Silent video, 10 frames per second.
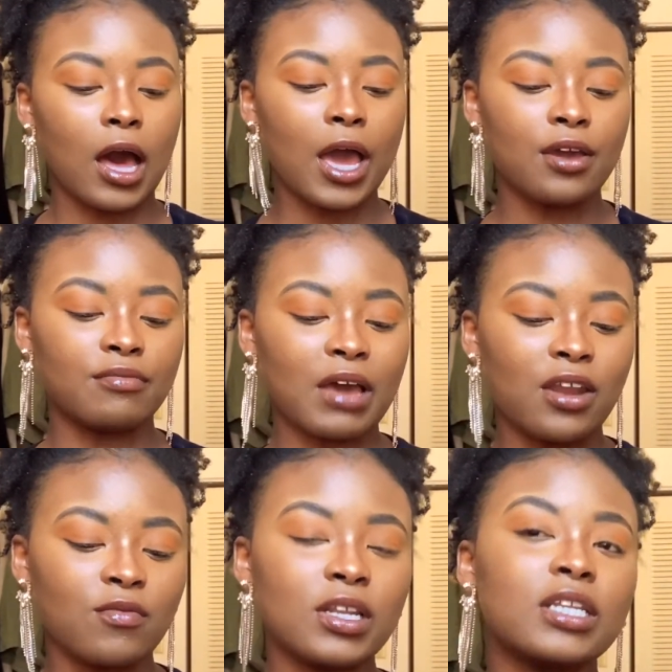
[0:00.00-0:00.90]
I
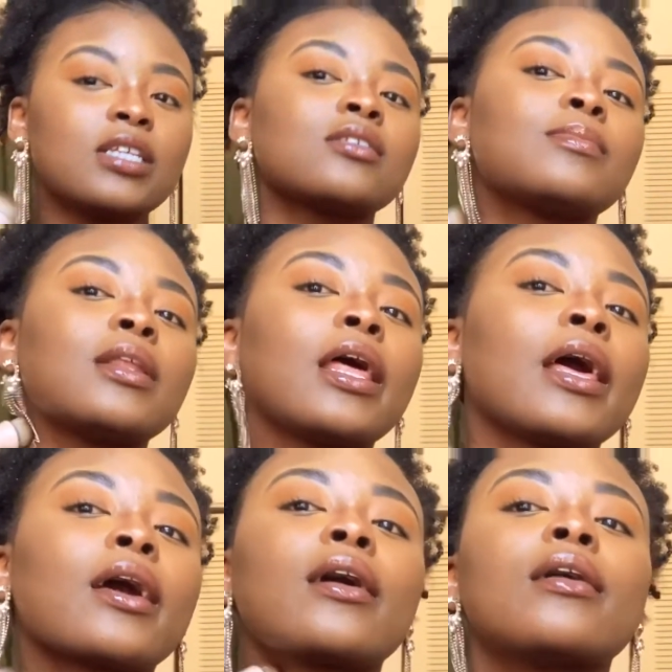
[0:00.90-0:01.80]
don't really need to put
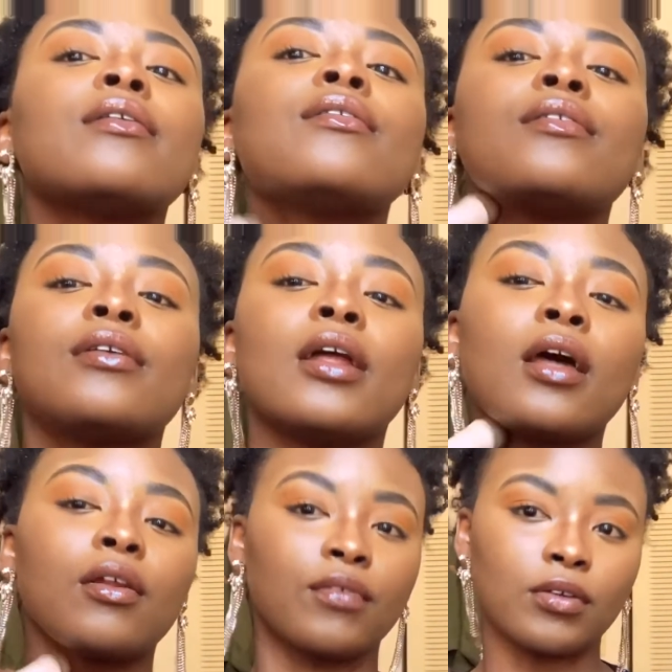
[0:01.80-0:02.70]
like a
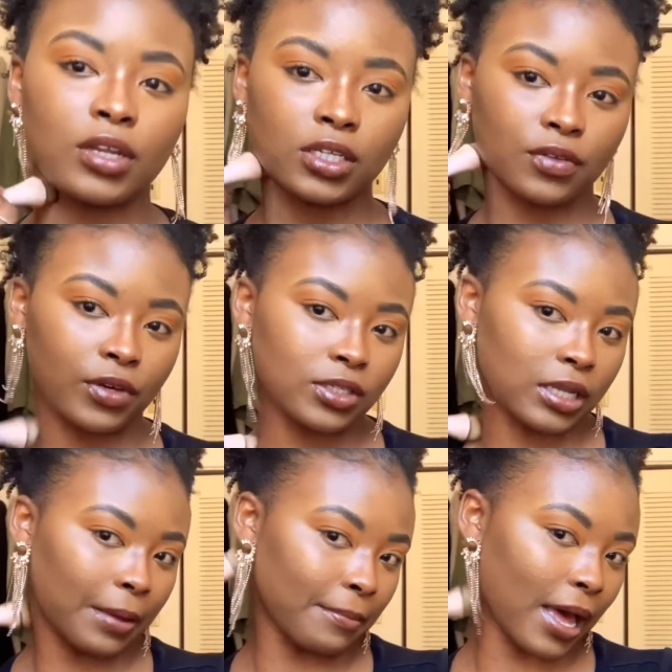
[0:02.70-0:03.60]
lot of foundation for it to
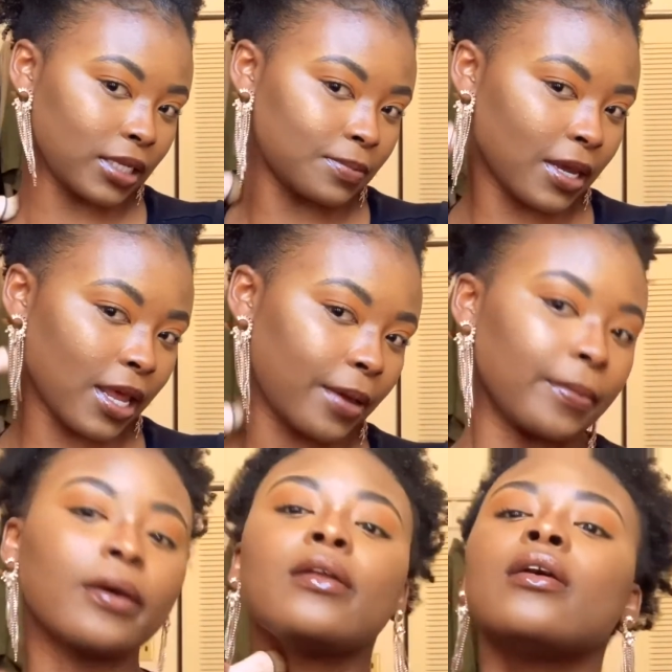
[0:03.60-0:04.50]
like match my neck,
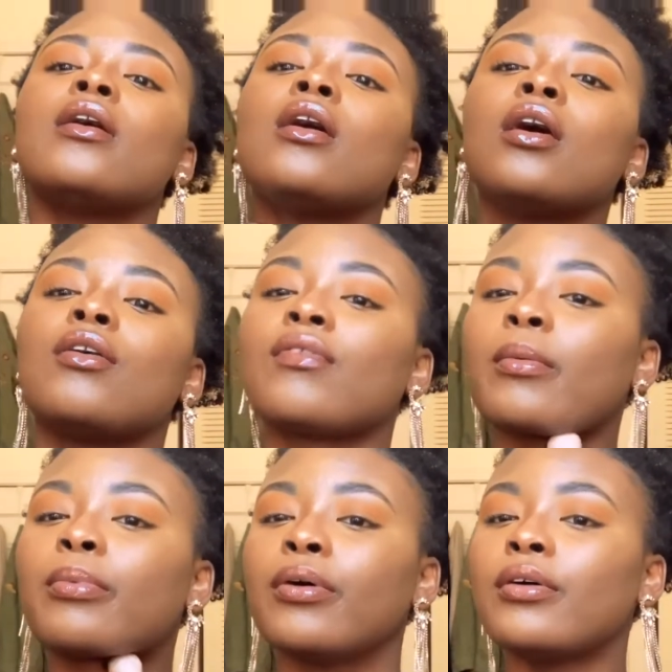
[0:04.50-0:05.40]
but if I
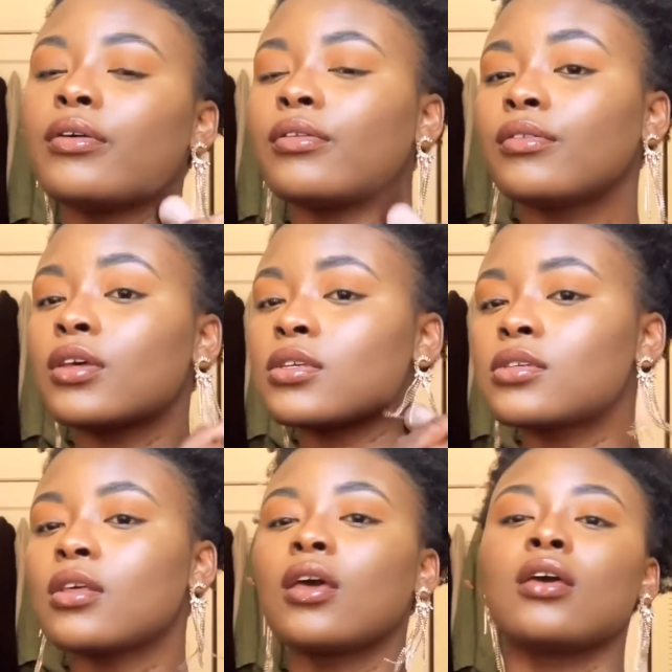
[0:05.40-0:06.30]
put
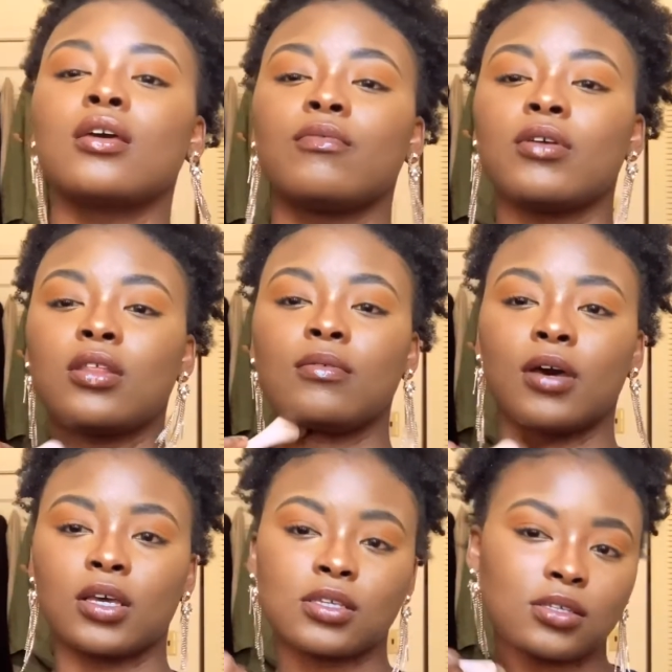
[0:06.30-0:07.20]
this thing, it really
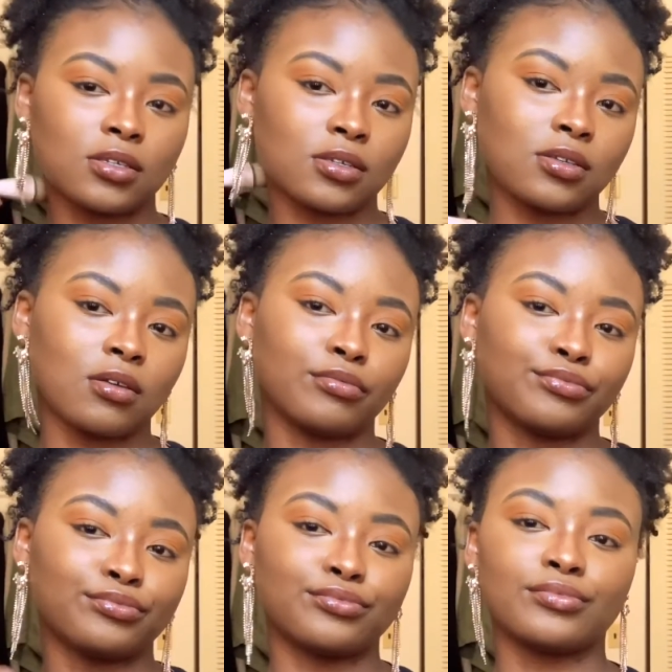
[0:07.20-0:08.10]
works. So
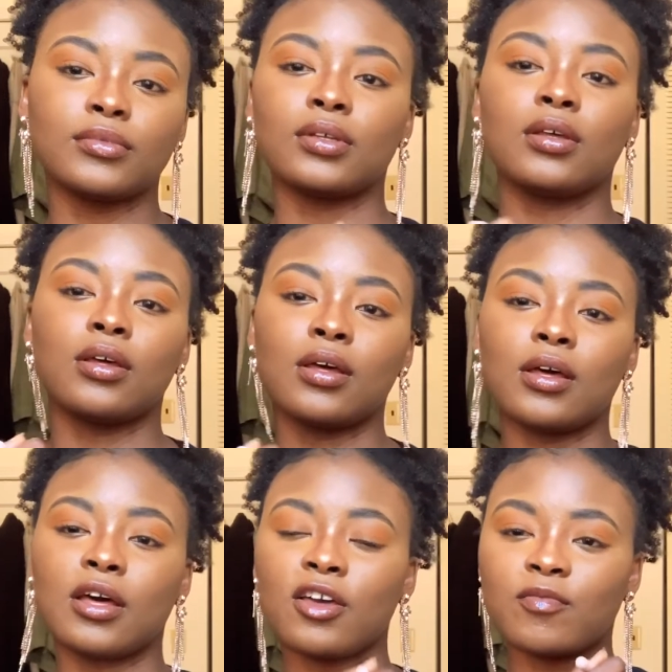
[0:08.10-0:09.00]

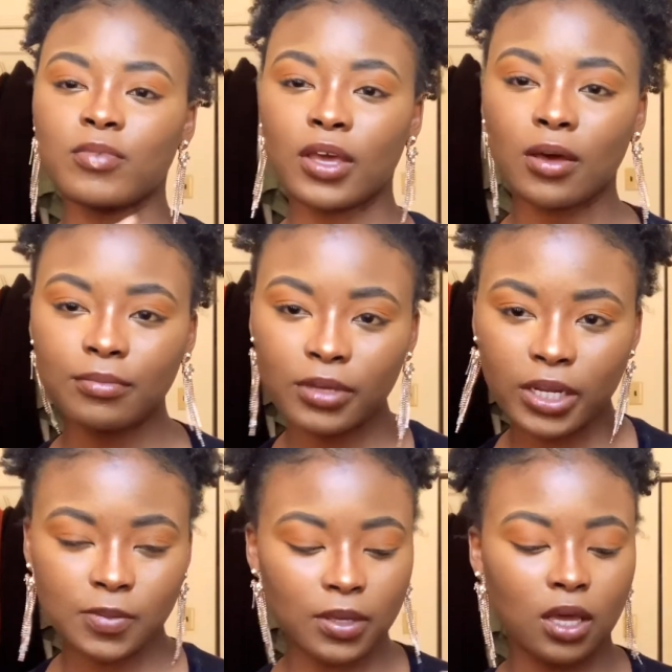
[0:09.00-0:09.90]
it has become
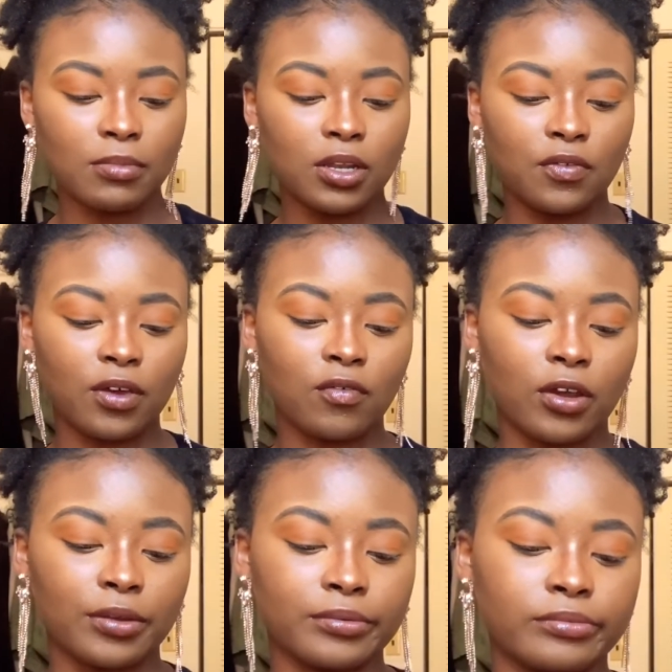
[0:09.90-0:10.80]
my new
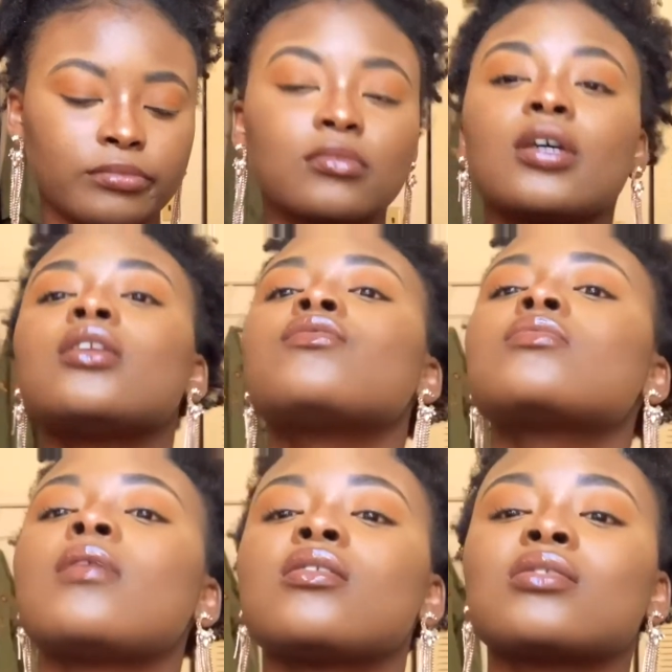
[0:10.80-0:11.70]
favorite, and it
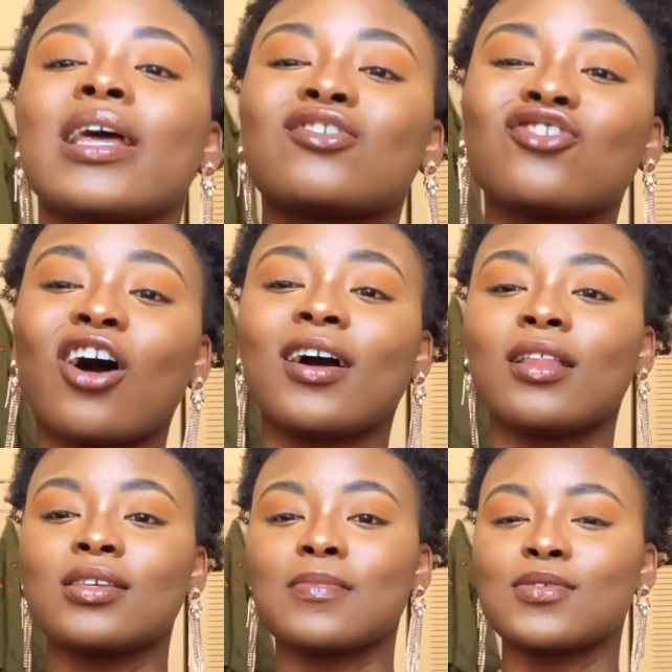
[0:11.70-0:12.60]
smells like
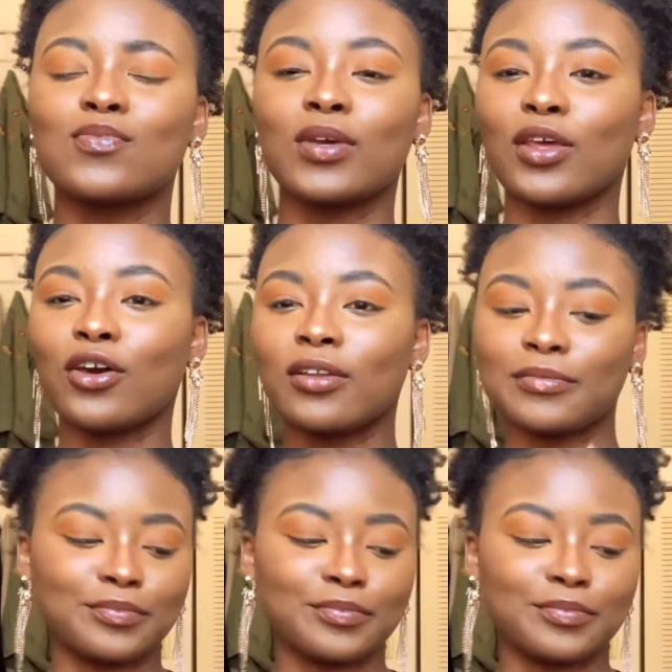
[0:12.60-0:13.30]
chocolate. It smells really good.